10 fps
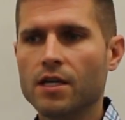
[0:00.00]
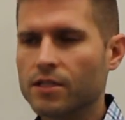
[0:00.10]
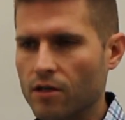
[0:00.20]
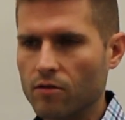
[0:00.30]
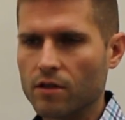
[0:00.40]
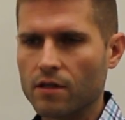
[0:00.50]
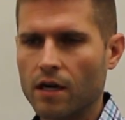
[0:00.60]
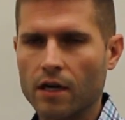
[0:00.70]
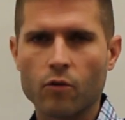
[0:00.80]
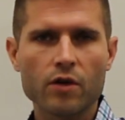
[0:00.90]
So
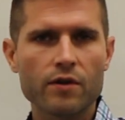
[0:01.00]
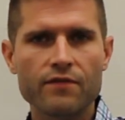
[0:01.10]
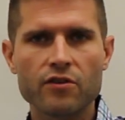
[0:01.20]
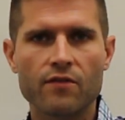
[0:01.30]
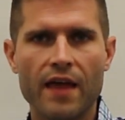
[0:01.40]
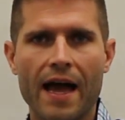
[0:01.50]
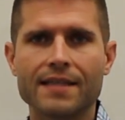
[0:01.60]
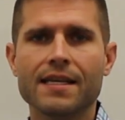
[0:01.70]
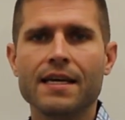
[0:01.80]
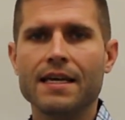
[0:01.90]
a quick review of
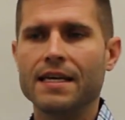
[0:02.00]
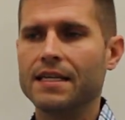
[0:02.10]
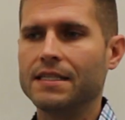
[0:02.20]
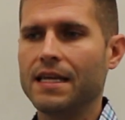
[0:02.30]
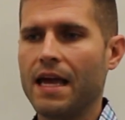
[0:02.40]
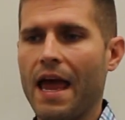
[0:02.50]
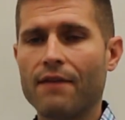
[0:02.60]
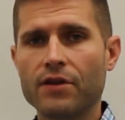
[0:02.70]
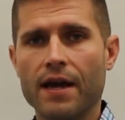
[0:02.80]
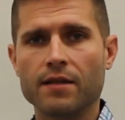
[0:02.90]
that is
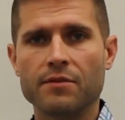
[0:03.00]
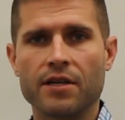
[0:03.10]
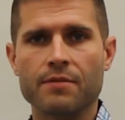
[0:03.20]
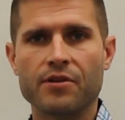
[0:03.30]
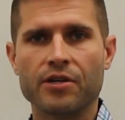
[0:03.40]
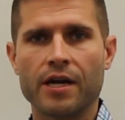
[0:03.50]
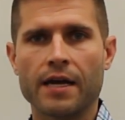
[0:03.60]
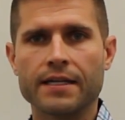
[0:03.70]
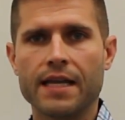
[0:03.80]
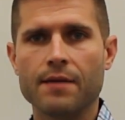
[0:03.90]
every element on the
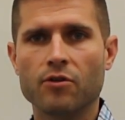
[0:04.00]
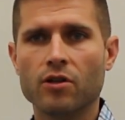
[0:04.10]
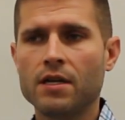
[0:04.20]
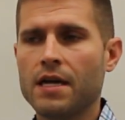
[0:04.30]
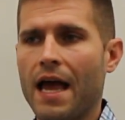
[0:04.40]
periodic table